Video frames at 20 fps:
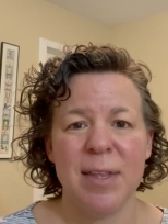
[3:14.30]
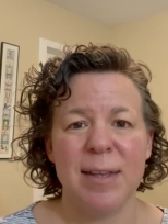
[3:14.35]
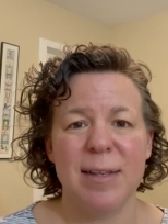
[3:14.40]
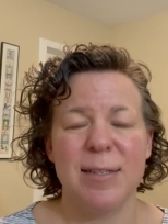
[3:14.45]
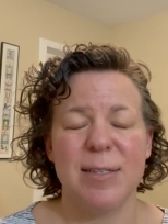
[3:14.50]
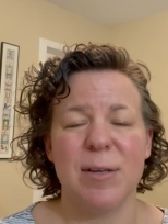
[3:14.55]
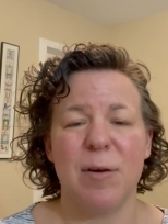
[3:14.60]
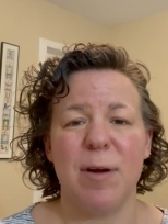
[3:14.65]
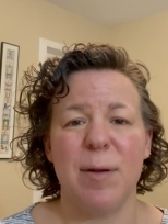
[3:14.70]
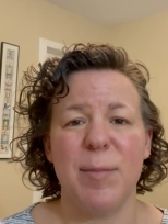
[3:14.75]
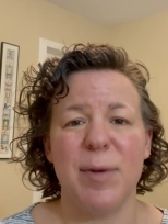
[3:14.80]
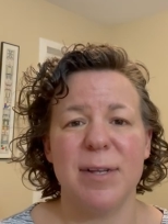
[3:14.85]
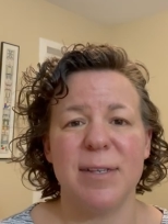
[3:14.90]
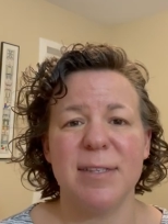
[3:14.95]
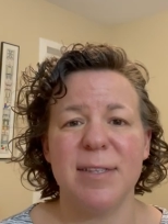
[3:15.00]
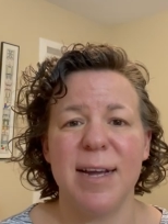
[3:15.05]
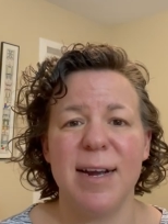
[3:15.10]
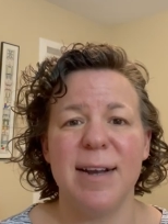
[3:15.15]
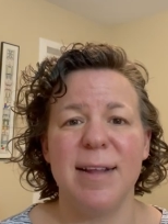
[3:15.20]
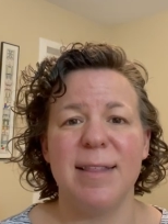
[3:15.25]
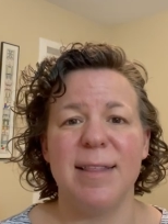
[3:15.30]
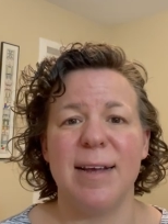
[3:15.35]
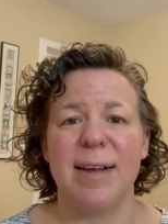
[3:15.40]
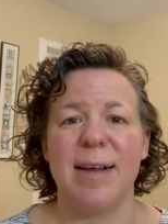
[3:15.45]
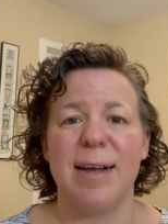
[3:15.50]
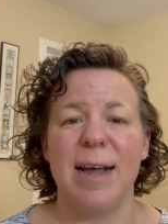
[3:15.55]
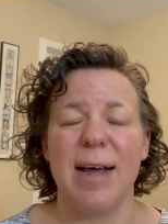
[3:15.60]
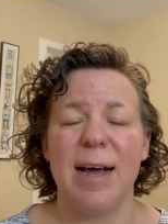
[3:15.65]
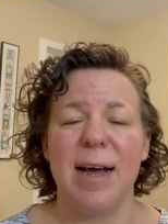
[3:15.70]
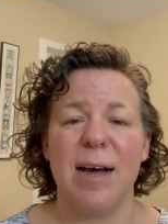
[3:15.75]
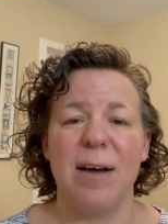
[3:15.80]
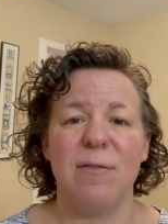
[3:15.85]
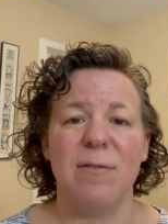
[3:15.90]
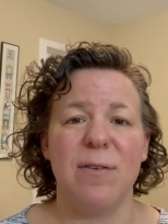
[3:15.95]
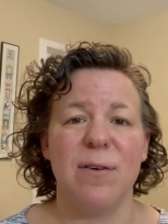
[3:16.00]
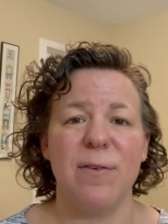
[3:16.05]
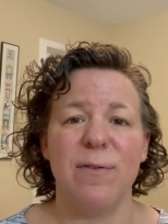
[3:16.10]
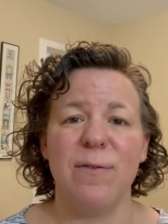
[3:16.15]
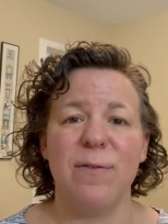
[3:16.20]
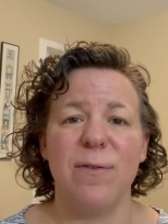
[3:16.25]
So I'm excited that I have
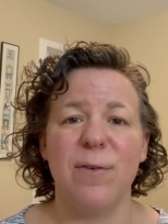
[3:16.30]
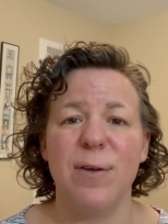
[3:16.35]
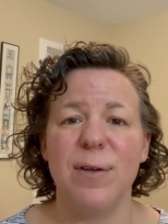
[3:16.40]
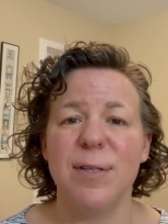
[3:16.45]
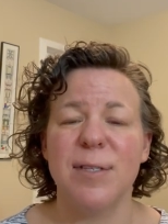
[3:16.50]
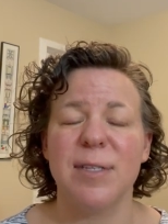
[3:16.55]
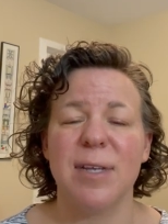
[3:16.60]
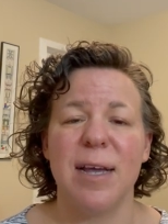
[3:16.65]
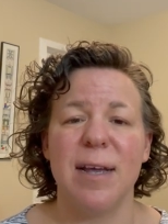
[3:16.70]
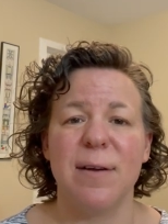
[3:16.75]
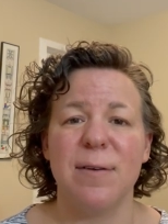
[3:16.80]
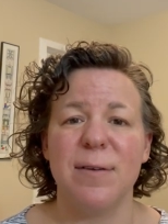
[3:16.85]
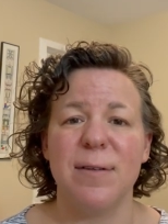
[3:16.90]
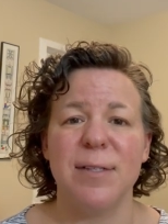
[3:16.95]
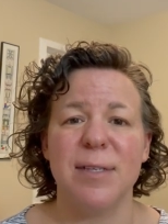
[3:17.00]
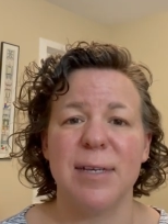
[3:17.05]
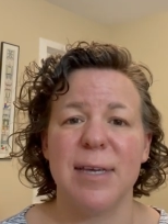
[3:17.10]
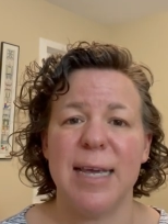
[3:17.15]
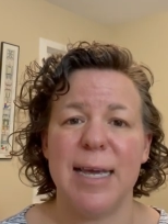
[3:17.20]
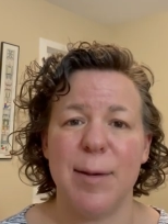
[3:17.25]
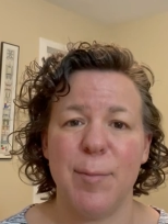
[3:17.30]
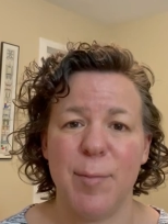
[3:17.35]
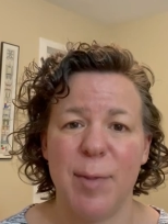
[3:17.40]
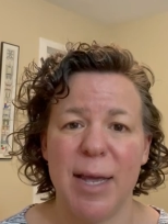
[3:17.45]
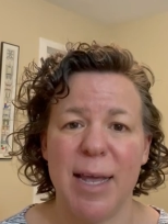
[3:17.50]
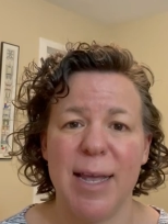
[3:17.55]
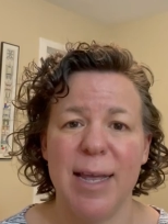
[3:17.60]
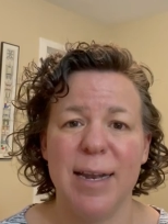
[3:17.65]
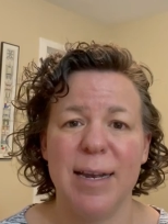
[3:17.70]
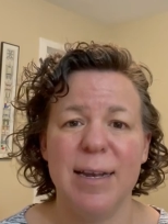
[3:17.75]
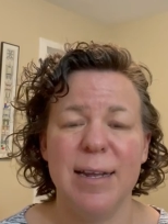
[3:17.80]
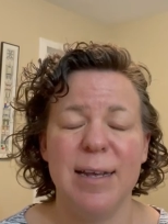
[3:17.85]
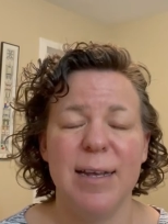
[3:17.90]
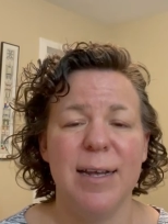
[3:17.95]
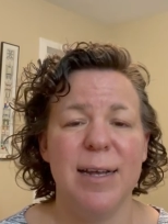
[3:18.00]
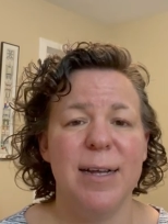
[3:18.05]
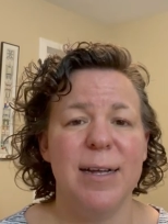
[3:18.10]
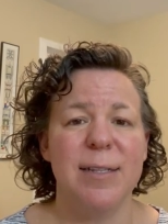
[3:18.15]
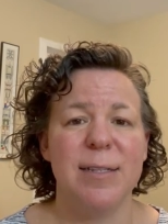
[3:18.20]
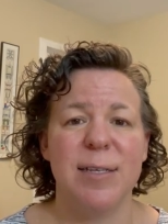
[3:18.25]
a full cycle to campaign,
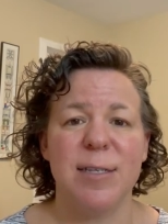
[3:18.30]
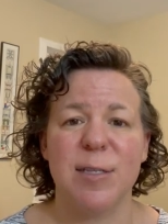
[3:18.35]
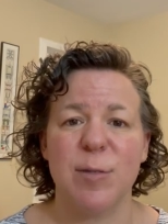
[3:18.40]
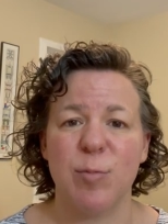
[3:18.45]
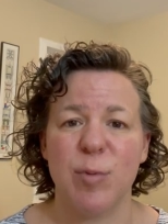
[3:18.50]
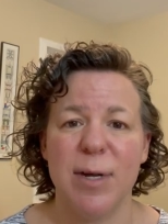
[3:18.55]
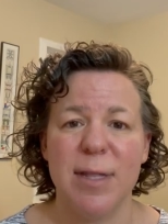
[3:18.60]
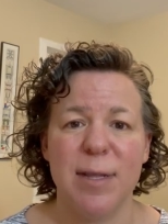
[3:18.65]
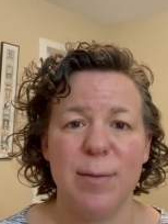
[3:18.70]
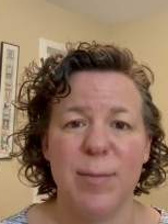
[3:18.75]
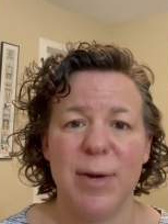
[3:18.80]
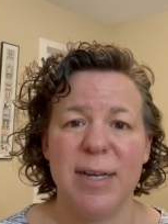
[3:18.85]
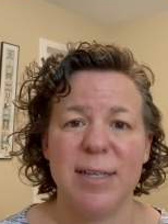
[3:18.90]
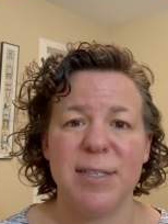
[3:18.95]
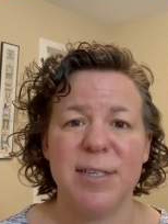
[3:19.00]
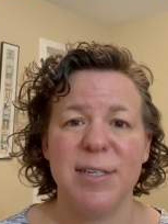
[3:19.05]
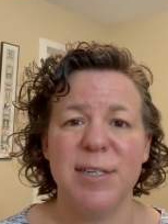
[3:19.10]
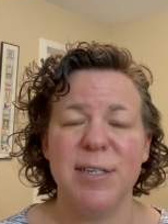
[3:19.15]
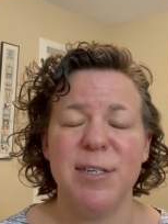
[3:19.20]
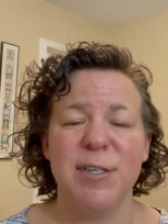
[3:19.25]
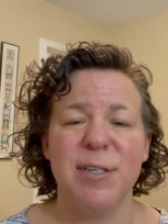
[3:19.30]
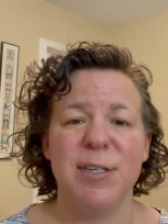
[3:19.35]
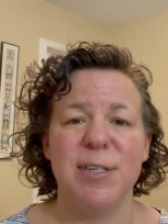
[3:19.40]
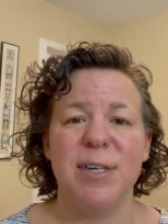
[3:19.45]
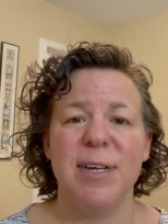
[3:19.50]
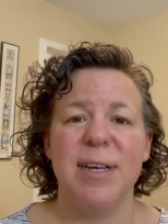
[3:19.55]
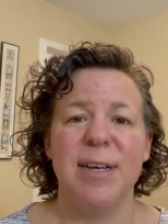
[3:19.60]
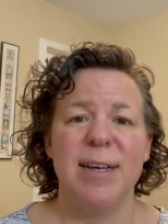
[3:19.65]
to spread the message.